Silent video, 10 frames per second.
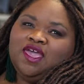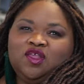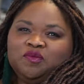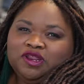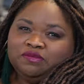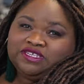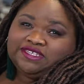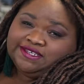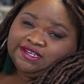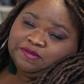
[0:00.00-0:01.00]
Hello, my name is
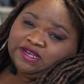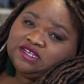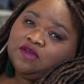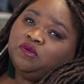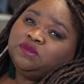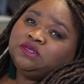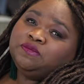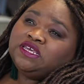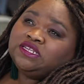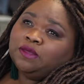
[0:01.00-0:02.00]
Tshidi Madia from Team
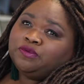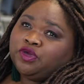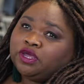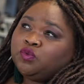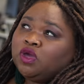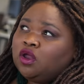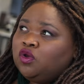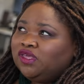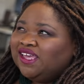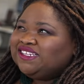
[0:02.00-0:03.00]
EWN. We are
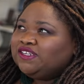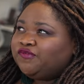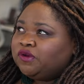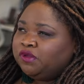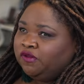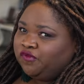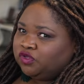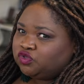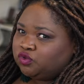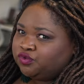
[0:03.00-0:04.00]
looking at different
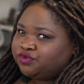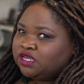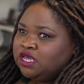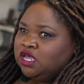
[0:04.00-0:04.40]
manifestos.